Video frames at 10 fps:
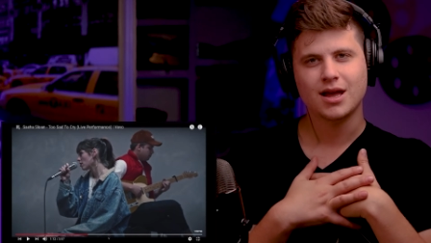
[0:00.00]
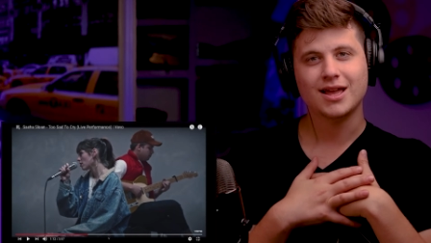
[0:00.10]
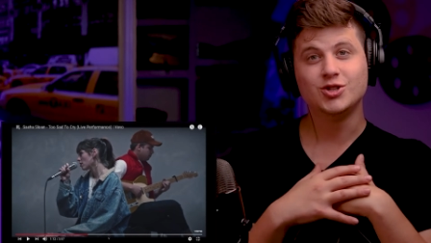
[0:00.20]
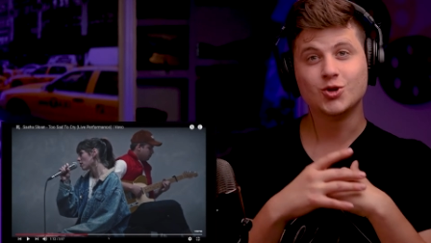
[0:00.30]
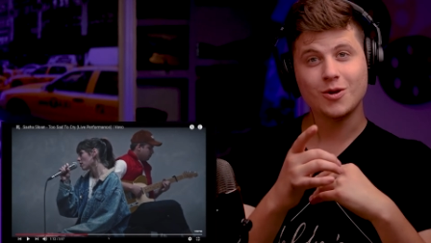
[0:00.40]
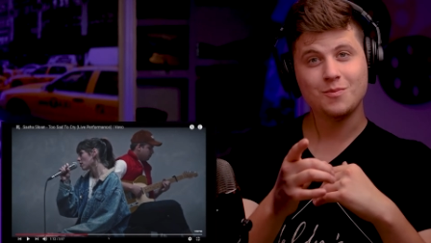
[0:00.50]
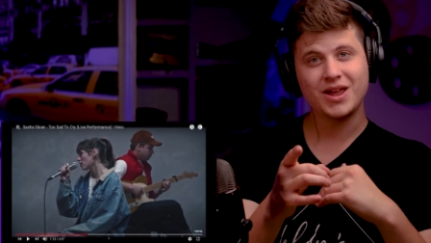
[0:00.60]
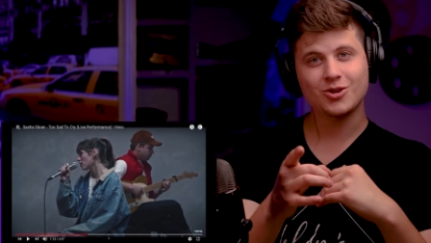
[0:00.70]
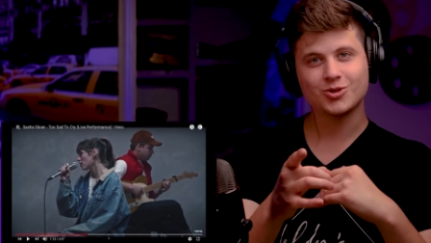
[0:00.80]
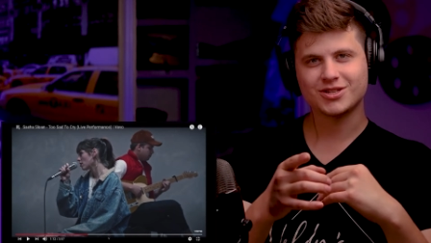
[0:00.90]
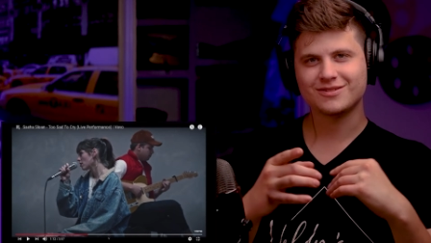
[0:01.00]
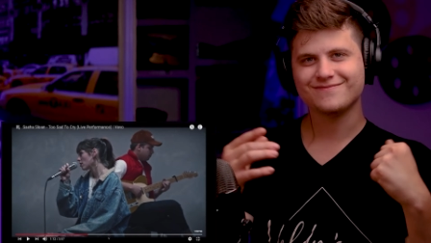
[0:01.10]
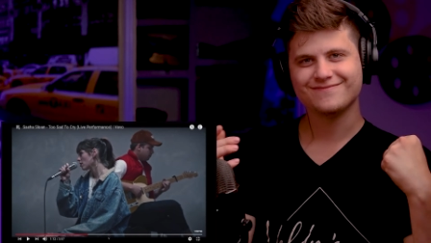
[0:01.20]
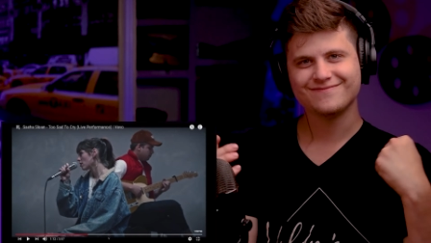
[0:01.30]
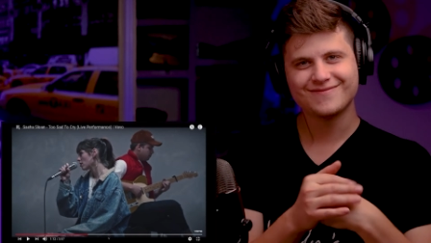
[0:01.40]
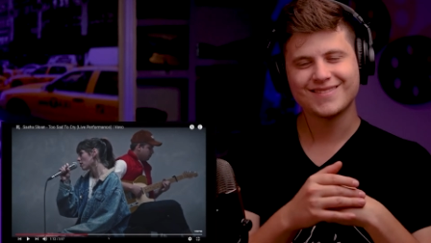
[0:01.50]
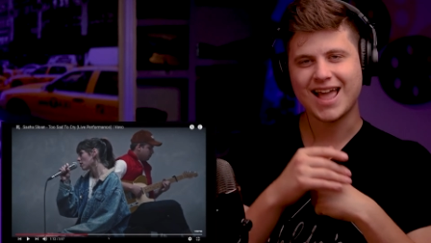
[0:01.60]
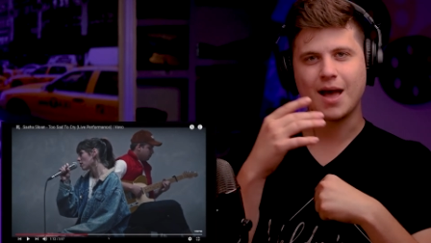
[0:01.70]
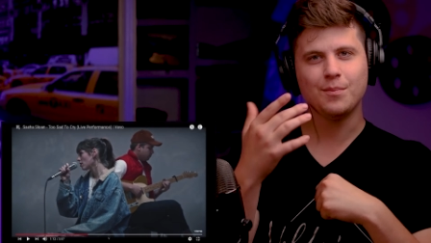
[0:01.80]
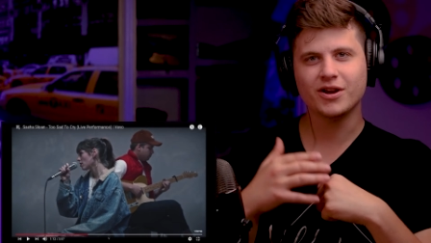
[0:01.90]
Uh, Jordan Peterson,
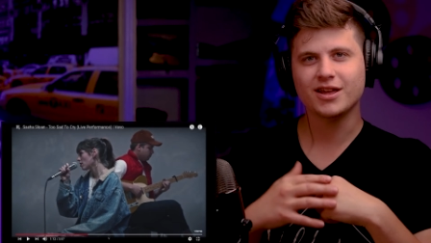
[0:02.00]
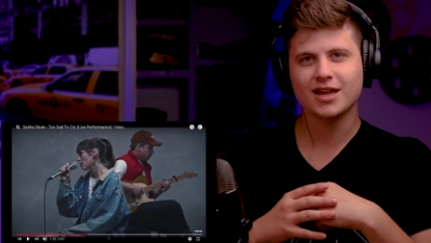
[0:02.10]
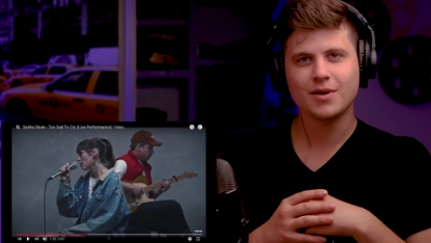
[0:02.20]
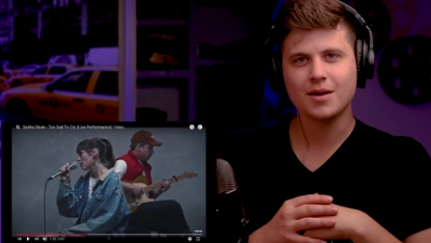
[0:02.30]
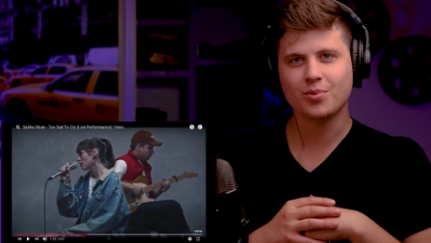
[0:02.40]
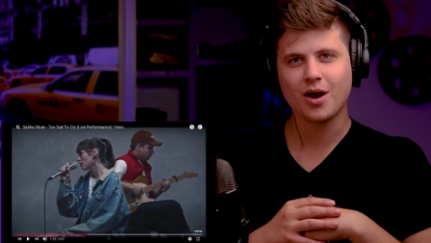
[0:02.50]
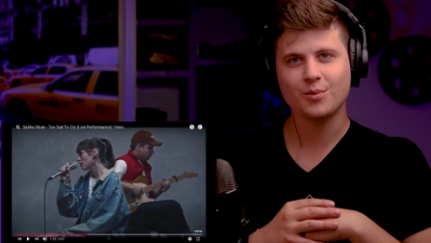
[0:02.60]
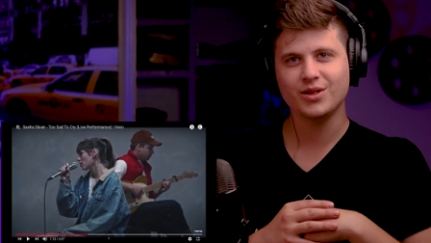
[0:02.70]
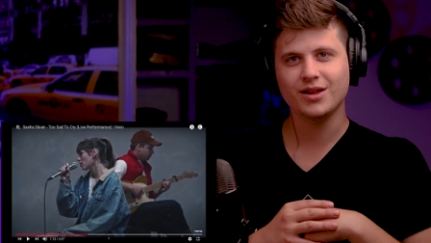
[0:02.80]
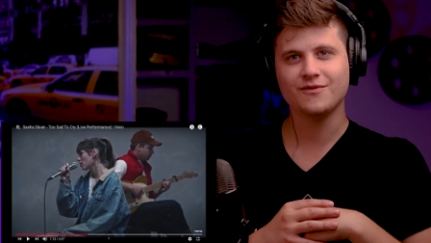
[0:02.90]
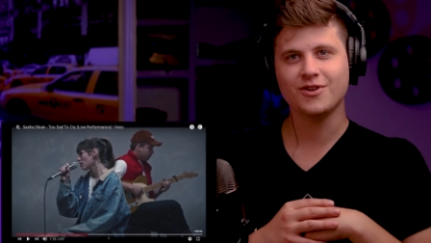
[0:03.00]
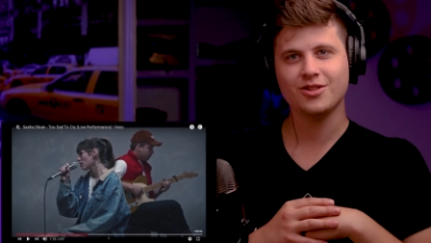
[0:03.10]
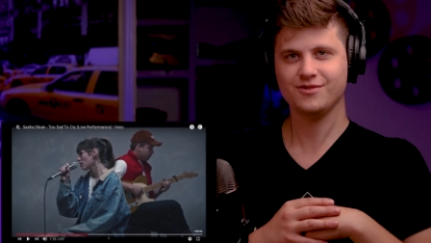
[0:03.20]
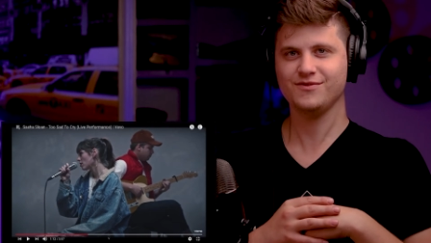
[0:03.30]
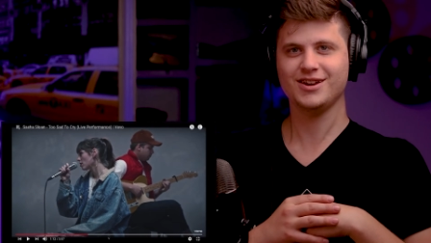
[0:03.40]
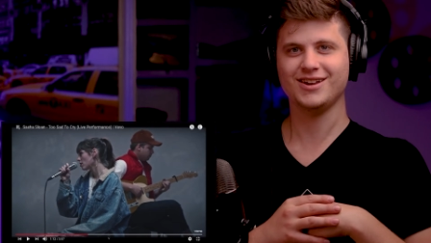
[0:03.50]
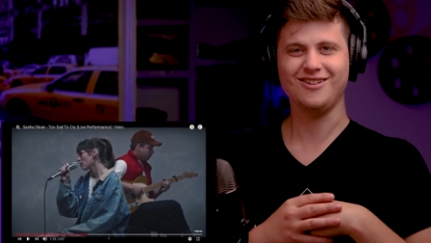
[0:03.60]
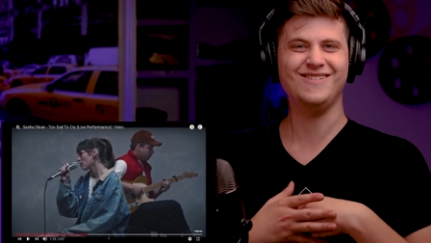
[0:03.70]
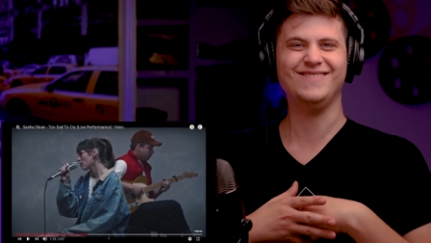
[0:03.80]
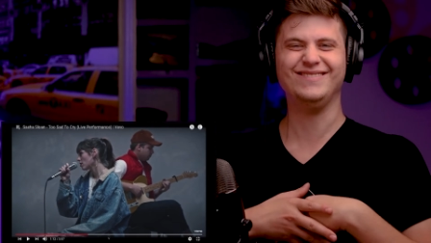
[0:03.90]
I bring him up probably every other video.